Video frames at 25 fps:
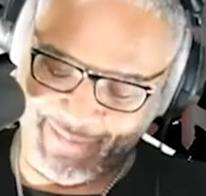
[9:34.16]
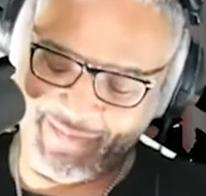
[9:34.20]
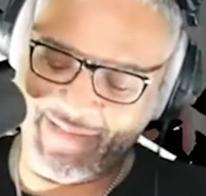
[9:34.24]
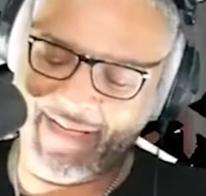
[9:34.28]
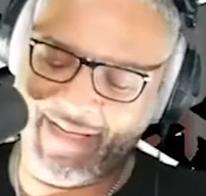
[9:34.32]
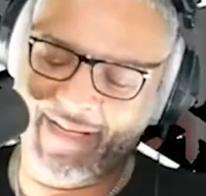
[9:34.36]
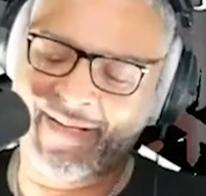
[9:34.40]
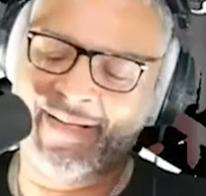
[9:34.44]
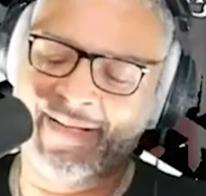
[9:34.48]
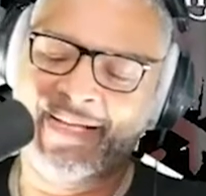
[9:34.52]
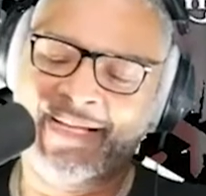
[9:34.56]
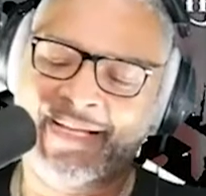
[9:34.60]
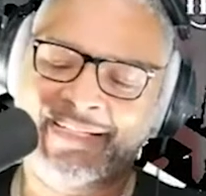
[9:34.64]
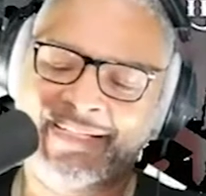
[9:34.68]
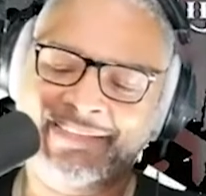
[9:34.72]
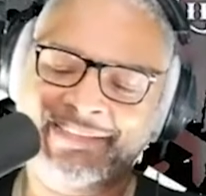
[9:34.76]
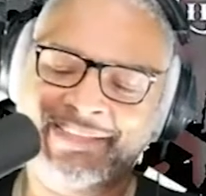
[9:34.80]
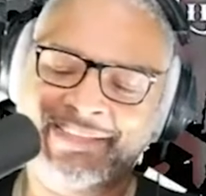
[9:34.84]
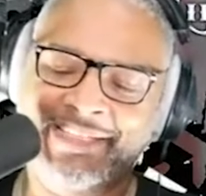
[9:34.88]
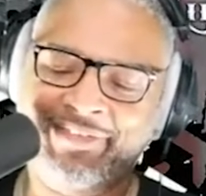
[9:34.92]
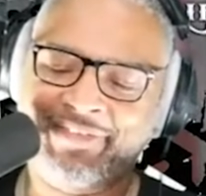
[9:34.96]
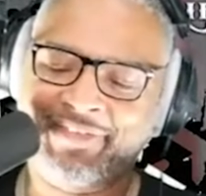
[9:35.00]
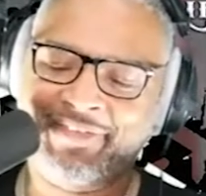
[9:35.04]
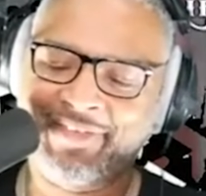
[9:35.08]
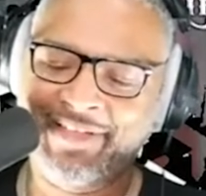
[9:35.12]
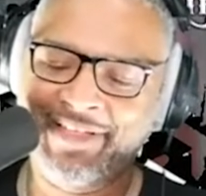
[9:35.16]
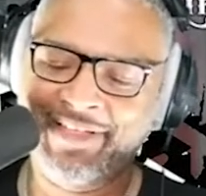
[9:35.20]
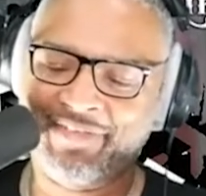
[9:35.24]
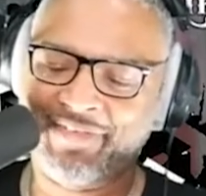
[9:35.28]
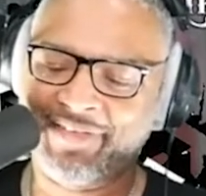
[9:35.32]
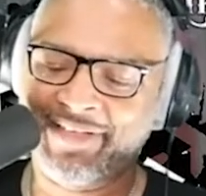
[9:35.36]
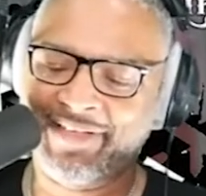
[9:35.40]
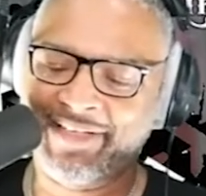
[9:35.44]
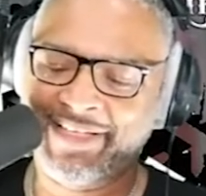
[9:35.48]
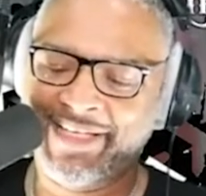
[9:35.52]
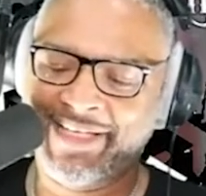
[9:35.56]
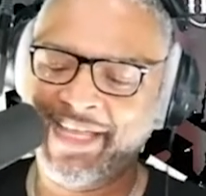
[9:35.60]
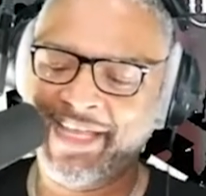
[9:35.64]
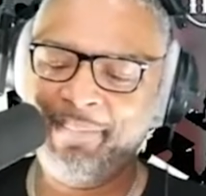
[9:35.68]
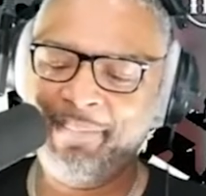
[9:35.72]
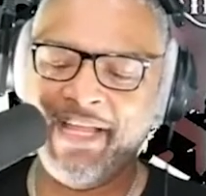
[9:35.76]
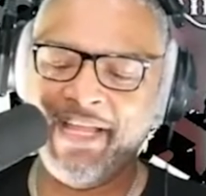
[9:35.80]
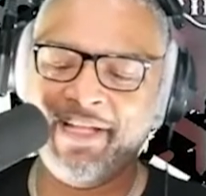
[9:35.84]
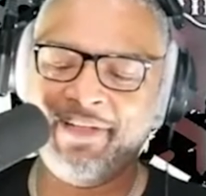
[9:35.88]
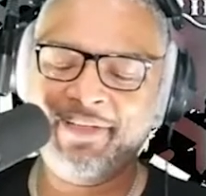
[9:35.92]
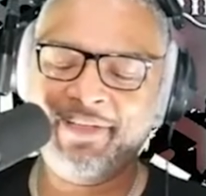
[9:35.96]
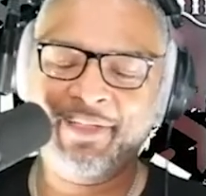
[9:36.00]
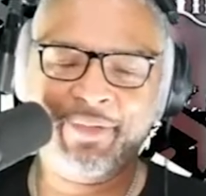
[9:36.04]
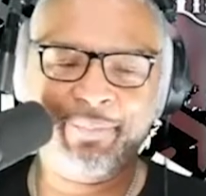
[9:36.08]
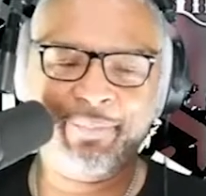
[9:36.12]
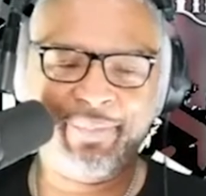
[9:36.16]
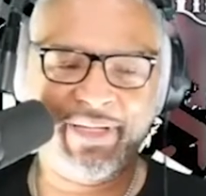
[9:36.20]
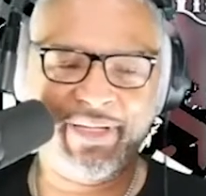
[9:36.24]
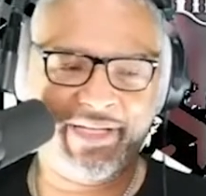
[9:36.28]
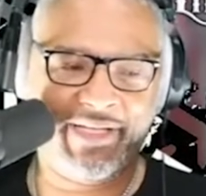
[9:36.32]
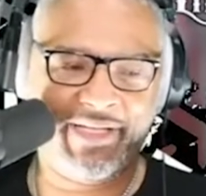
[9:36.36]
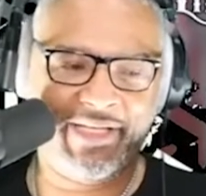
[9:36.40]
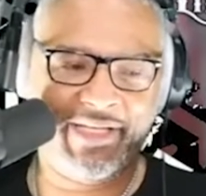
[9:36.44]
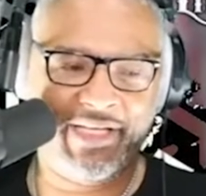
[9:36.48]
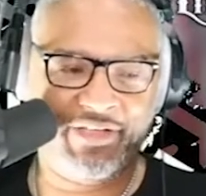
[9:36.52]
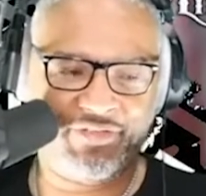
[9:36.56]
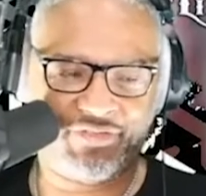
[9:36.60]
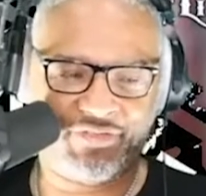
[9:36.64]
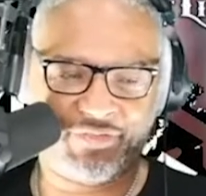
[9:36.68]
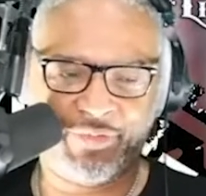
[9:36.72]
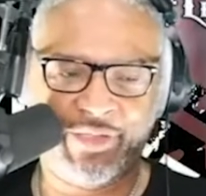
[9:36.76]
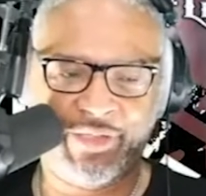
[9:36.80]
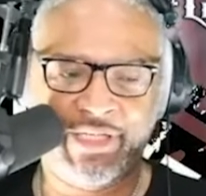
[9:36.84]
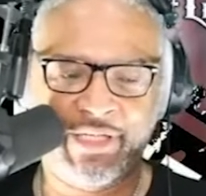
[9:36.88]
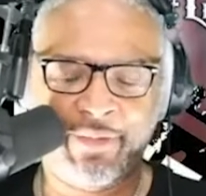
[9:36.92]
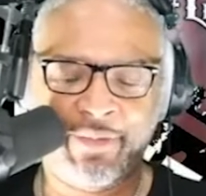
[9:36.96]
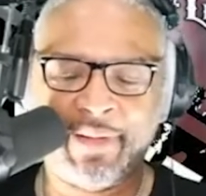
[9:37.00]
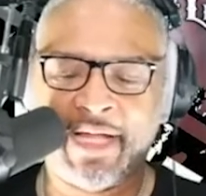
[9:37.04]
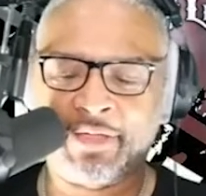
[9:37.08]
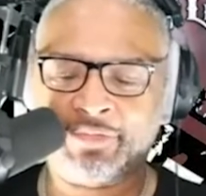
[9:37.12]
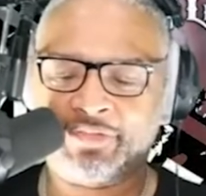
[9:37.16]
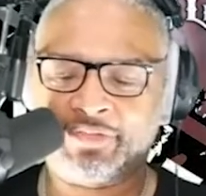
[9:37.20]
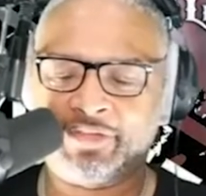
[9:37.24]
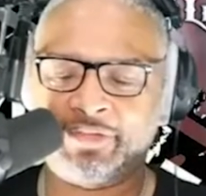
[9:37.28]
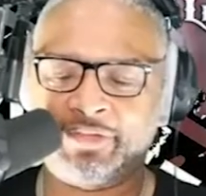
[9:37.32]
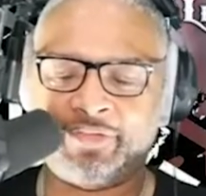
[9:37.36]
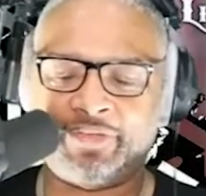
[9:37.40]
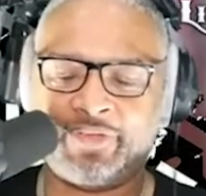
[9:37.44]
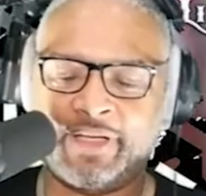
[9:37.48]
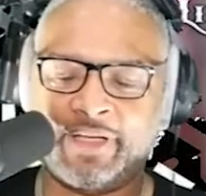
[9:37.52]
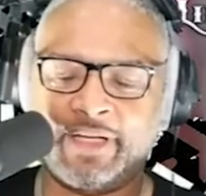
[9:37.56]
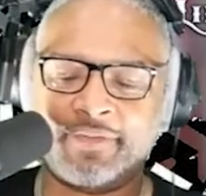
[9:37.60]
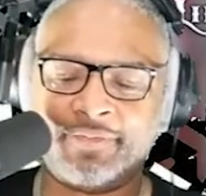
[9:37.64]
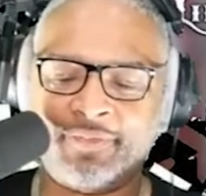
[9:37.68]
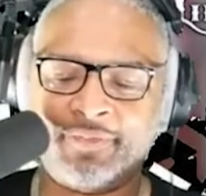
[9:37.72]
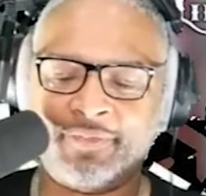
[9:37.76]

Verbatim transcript: t- uh, let's let's give me a little bit of history about yourself.